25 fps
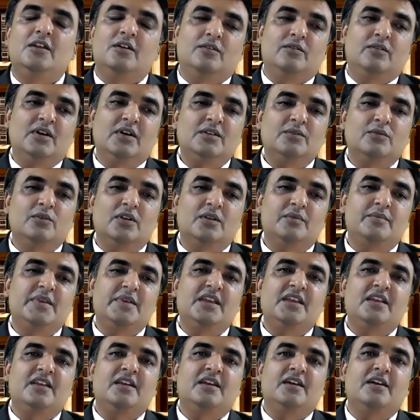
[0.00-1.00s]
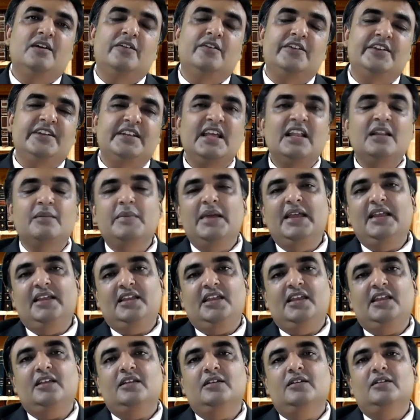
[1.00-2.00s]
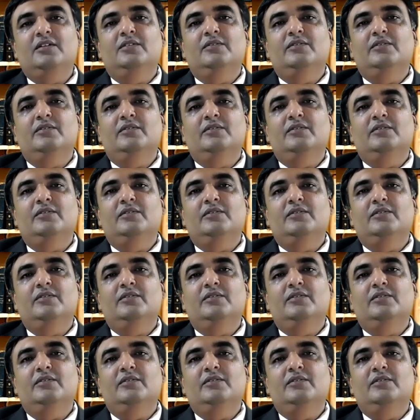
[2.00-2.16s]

One will be retail banking,